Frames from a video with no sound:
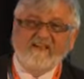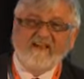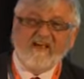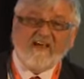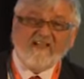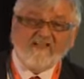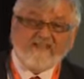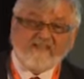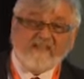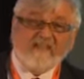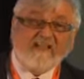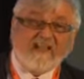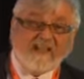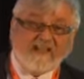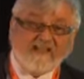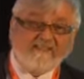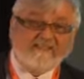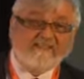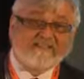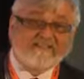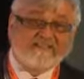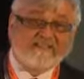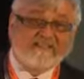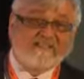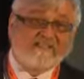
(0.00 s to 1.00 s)
and
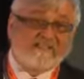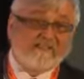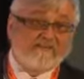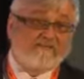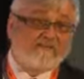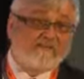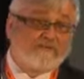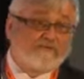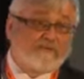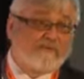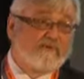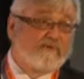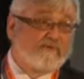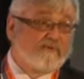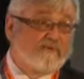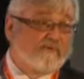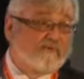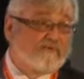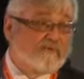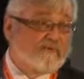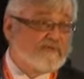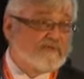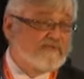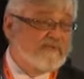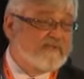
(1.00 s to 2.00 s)
has the seal of
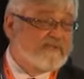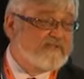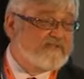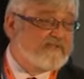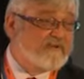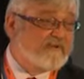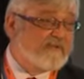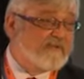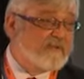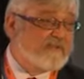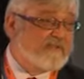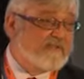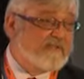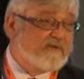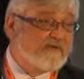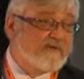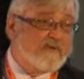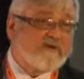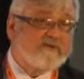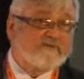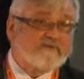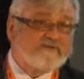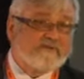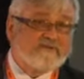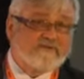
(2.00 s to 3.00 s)
approval, which means nobody
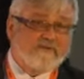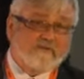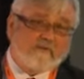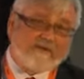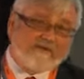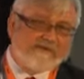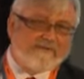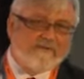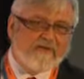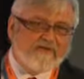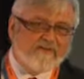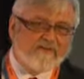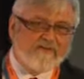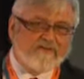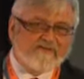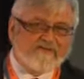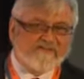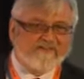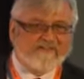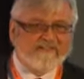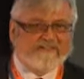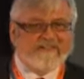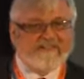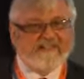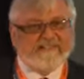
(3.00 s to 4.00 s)
questions. Well, they may
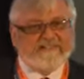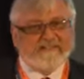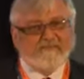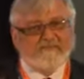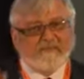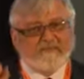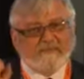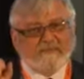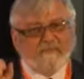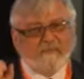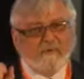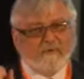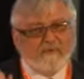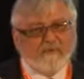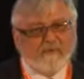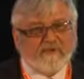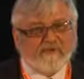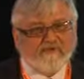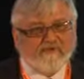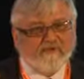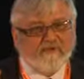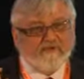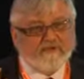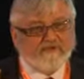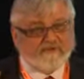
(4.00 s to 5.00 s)
question the data, but they won't
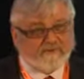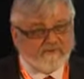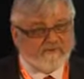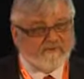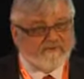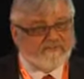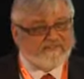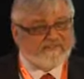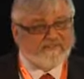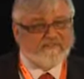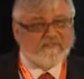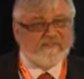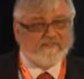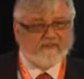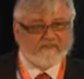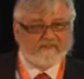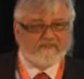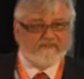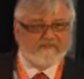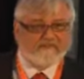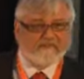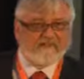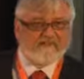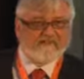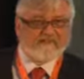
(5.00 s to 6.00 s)
question the source of
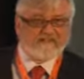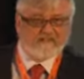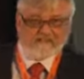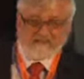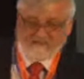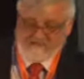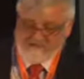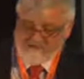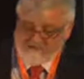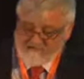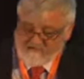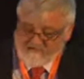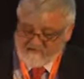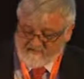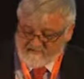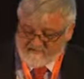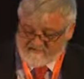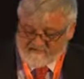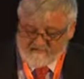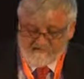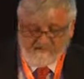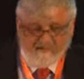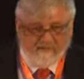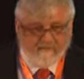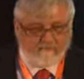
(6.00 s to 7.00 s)
the data.
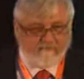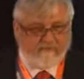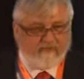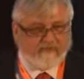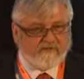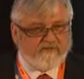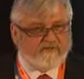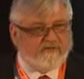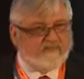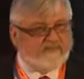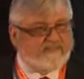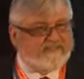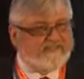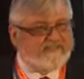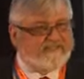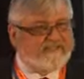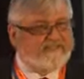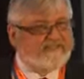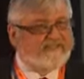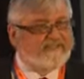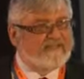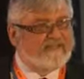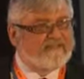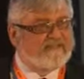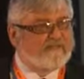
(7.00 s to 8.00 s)
So it makes sure that
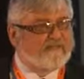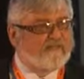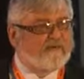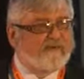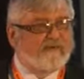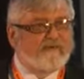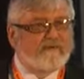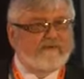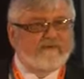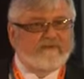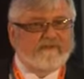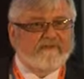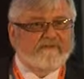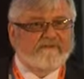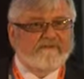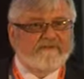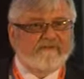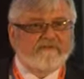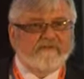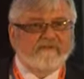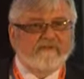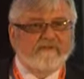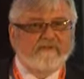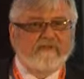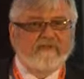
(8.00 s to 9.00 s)
data is approved,
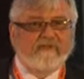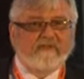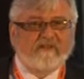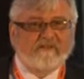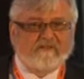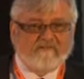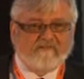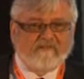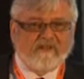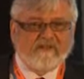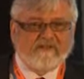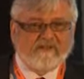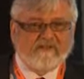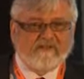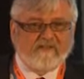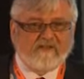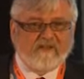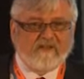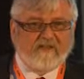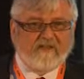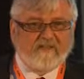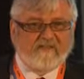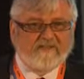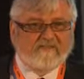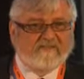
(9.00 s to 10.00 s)
official,
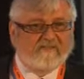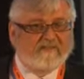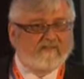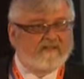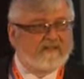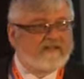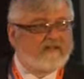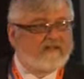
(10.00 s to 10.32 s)
recognized.